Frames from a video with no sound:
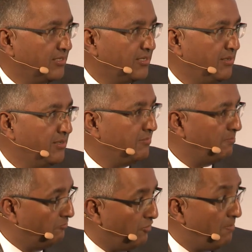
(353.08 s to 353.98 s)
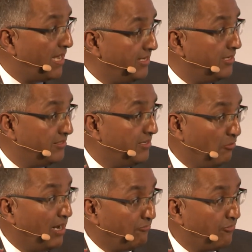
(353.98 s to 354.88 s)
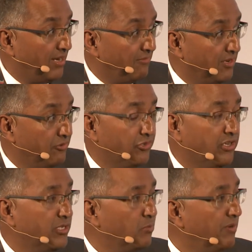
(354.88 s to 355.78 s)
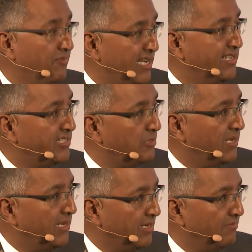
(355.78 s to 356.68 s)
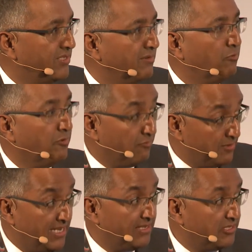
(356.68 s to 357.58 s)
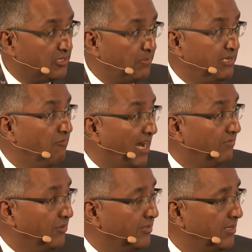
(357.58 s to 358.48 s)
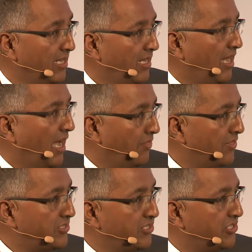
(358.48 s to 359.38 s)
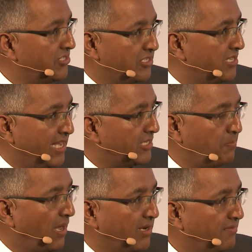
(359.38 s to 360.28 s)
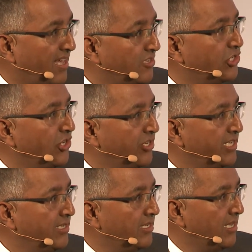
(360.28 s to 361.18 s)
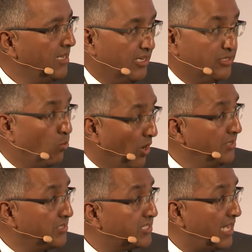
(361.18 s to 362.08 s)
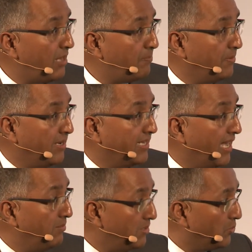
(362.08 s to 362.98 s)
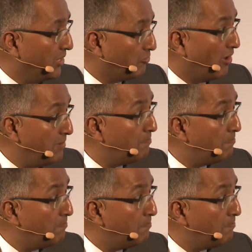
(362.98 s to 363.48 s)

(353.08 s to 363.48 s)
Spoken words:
to remain around for 1,100 years, we've needed to be innovative, we've needed to be relevant, and this is just the next part of that journey. It's one step, and again, it's with a great